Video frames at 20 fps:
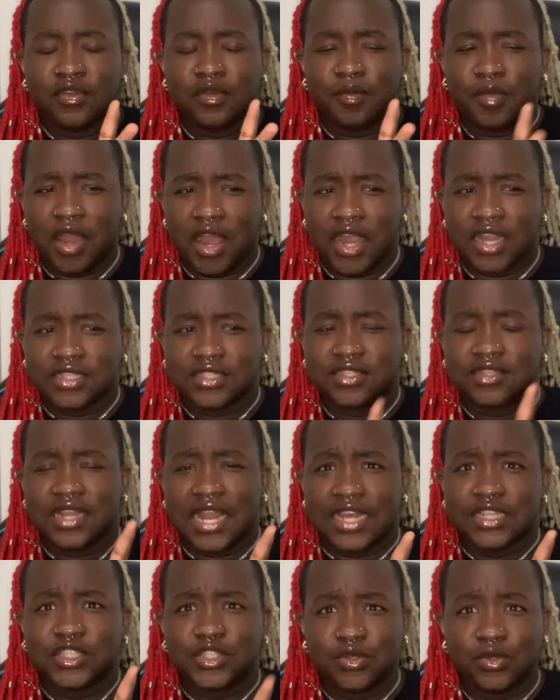parts to
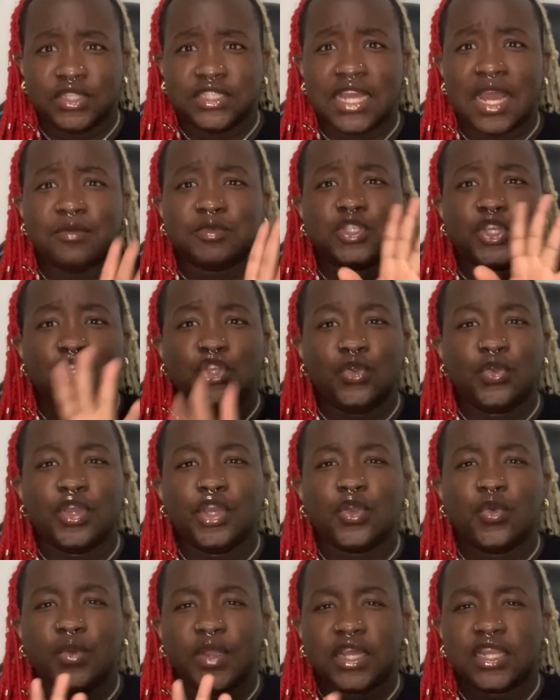that story time. So you
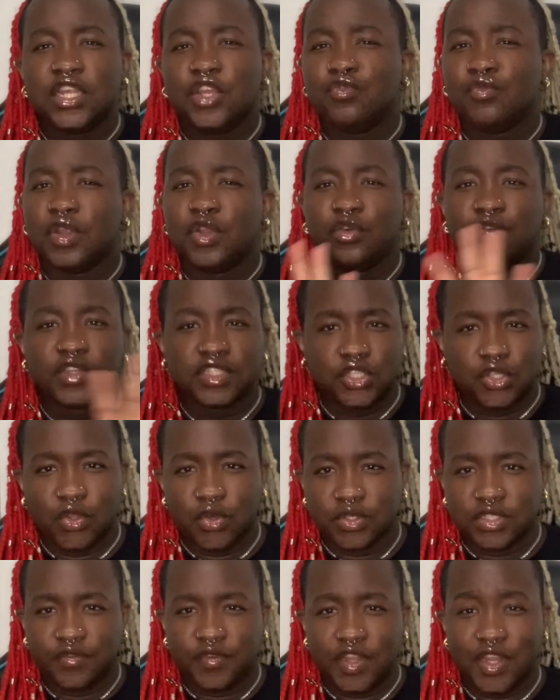could quickly run over to
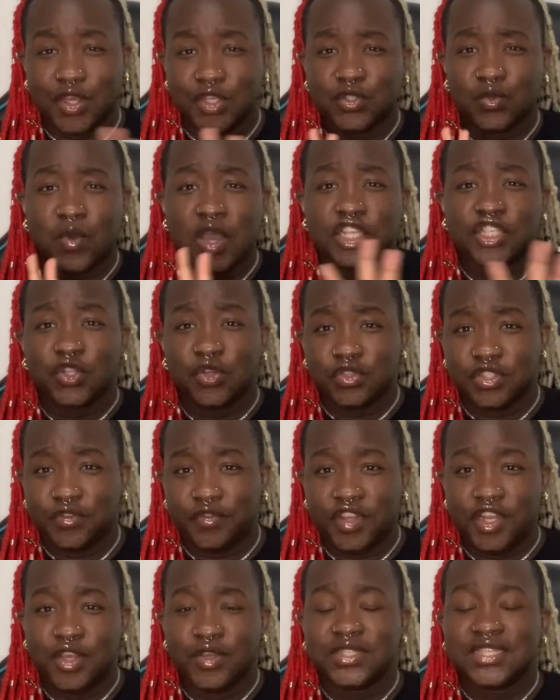those videos, watch those
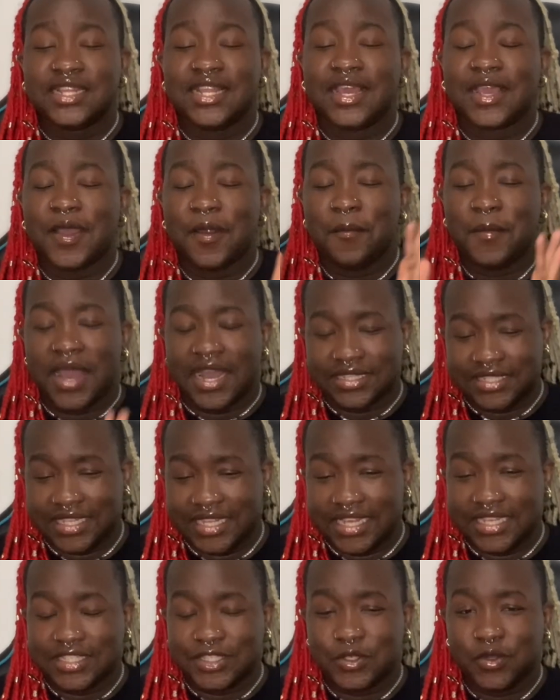videos, and then come back to
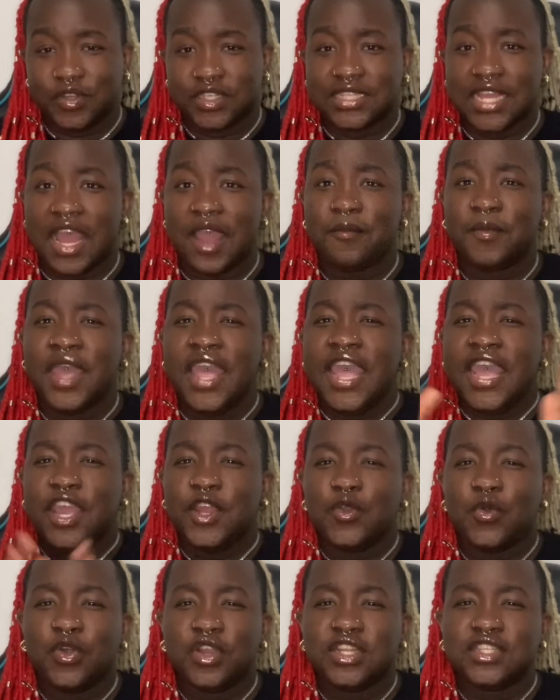this story time
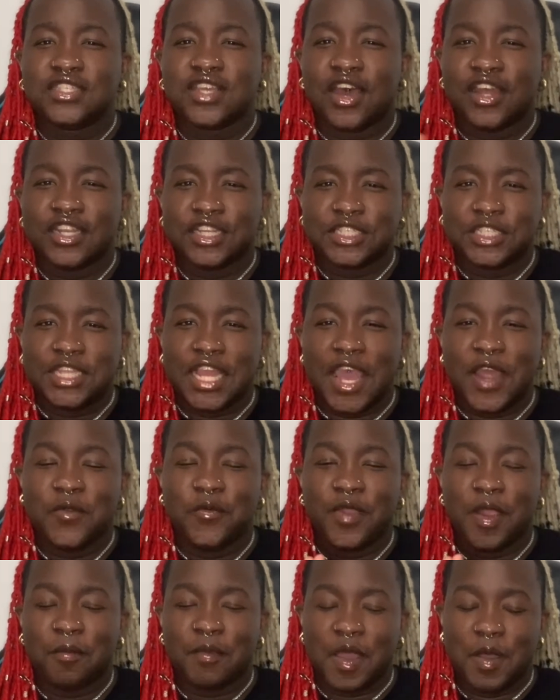in order to understand
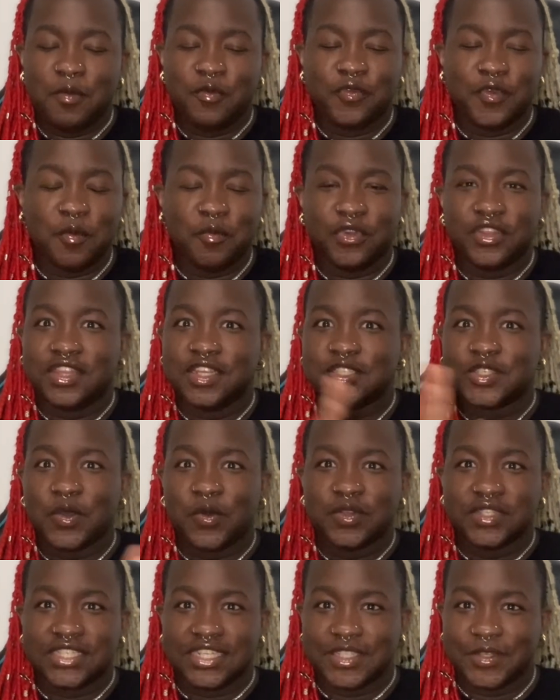where I'm coming from with this
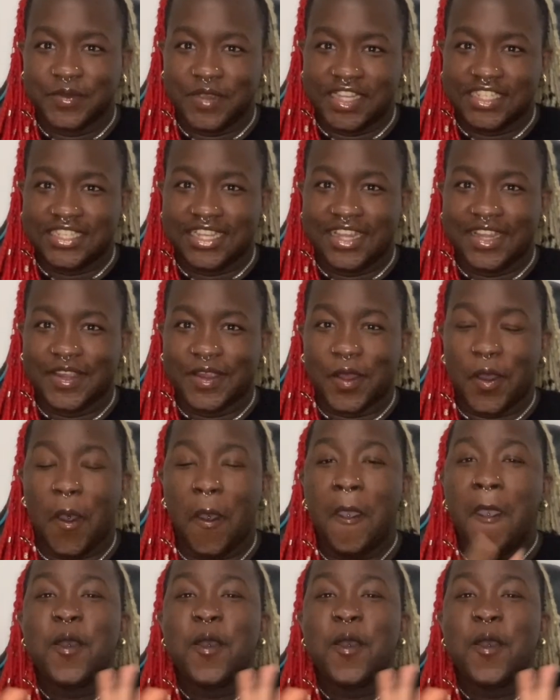whole situation, girl.